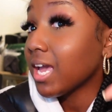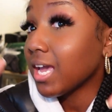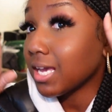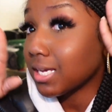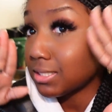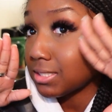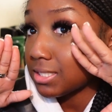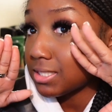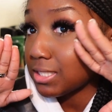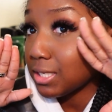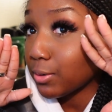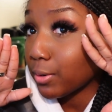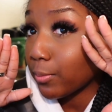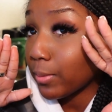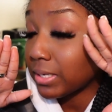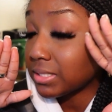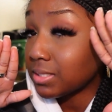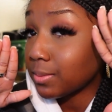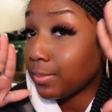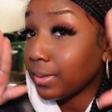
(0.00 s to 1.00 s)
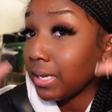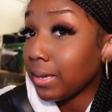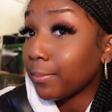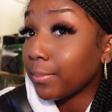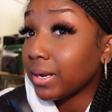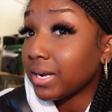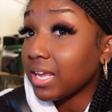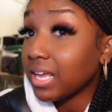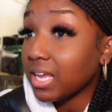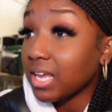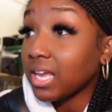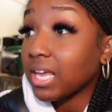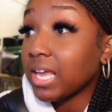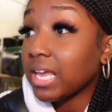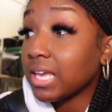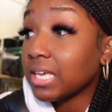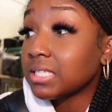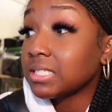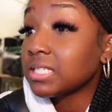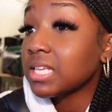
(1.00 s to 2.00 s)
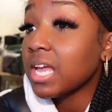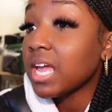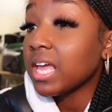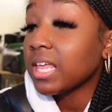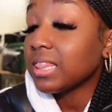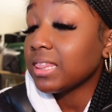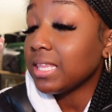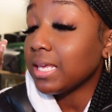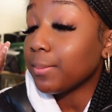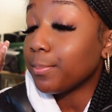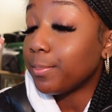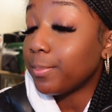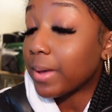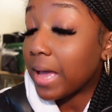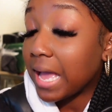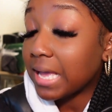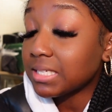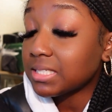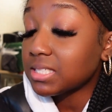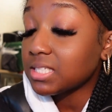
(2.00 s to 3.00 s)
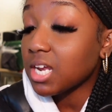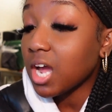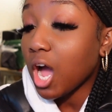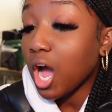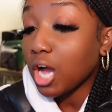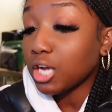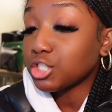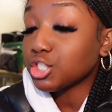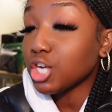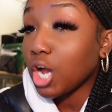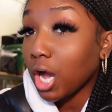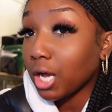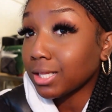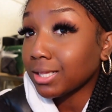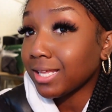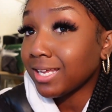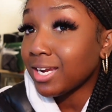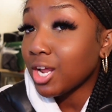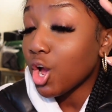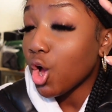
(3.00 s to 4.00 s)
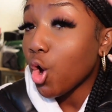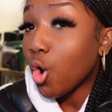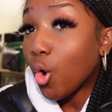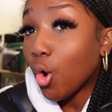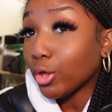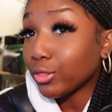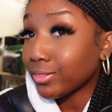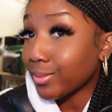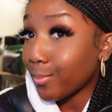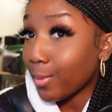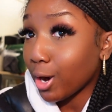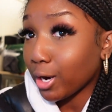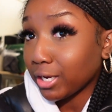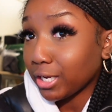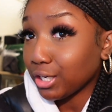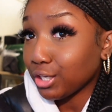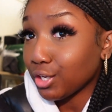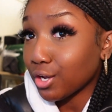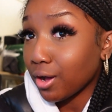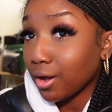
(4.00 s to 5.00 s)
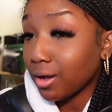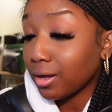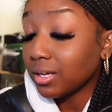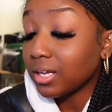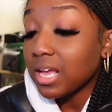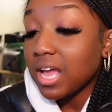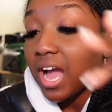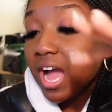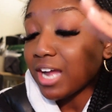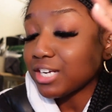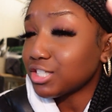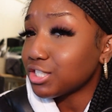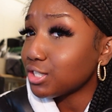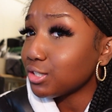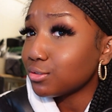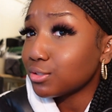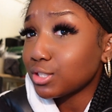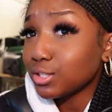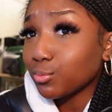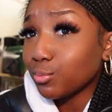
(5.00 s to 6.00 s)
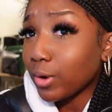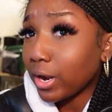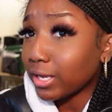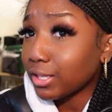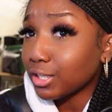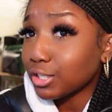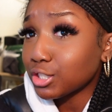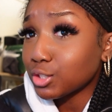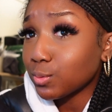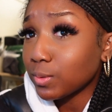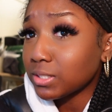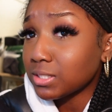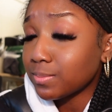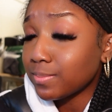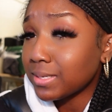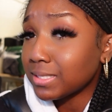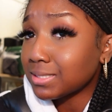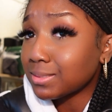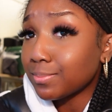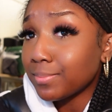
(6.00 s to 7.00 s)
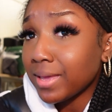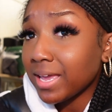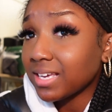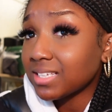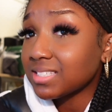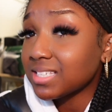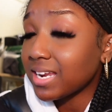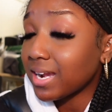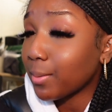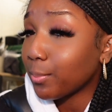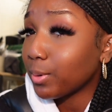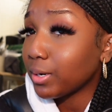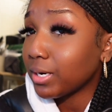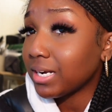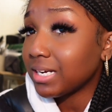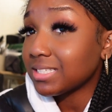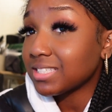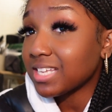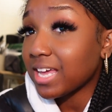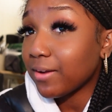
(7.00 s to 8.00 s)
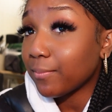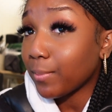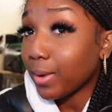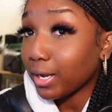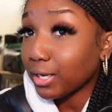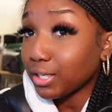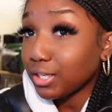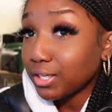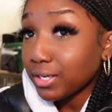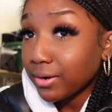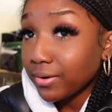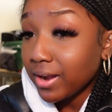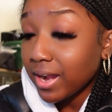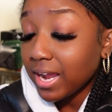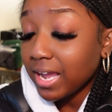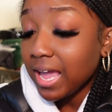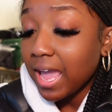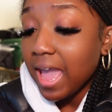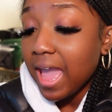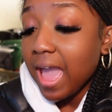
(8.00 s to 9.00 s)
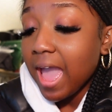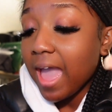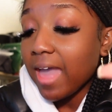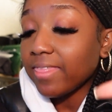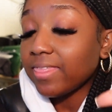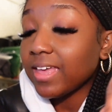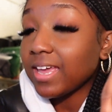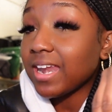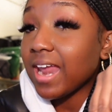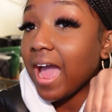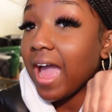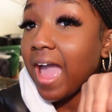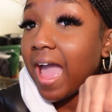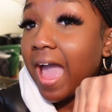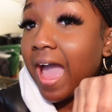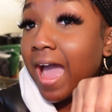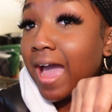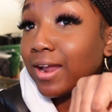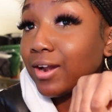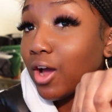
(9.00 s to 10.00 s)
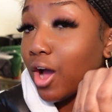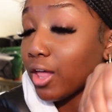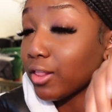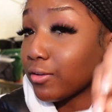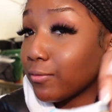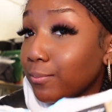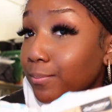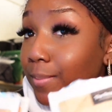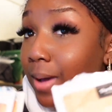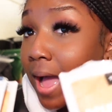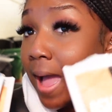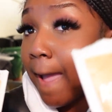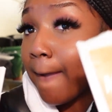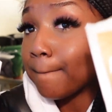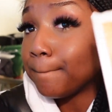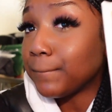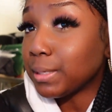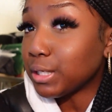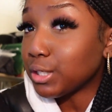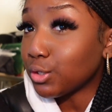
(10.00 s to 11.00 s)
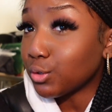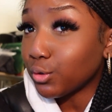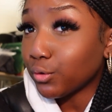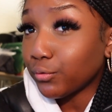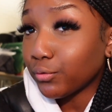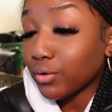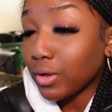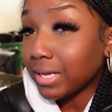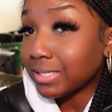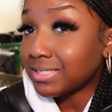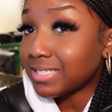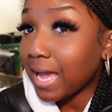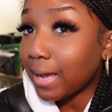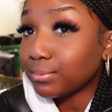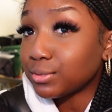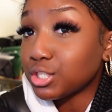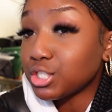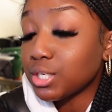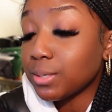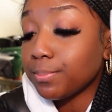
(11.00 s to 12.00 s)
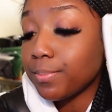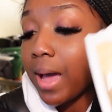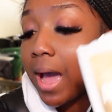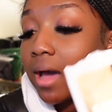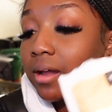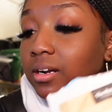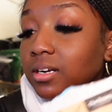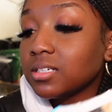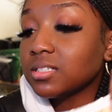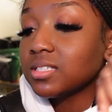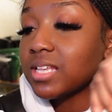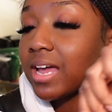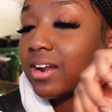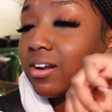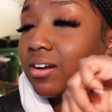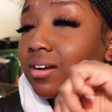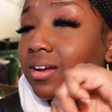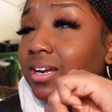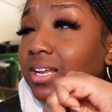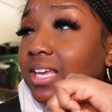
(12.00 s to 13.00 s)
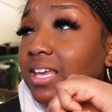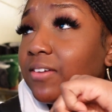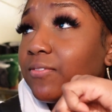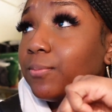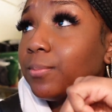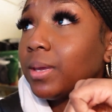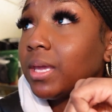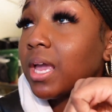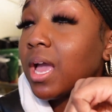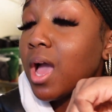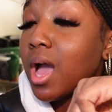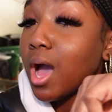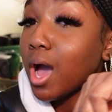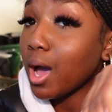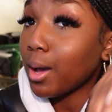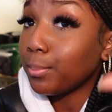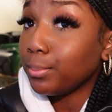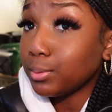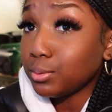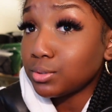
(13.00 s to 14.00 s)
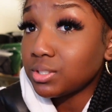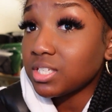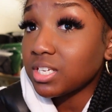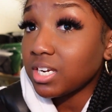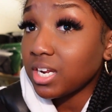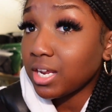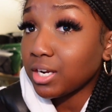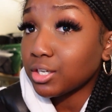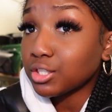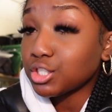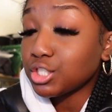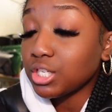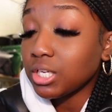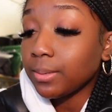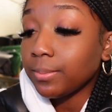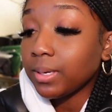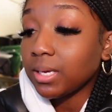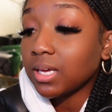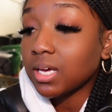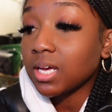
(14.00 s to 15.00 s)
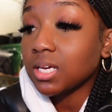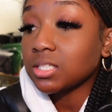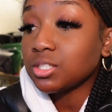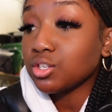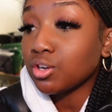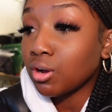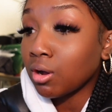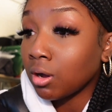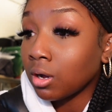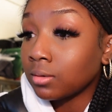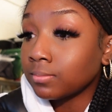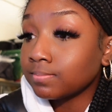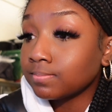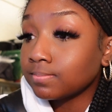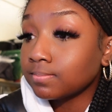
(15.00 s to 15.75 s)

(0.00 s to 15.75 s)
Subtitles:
It's a secret recipe, but it is the best hot chocolate on the market, y'all. I just use a regular Swiss Miss mix and I put it inside of my Keurig, and then I add all of my beautiful adaptogen powders that are going to give me a boost in energy because, y'all,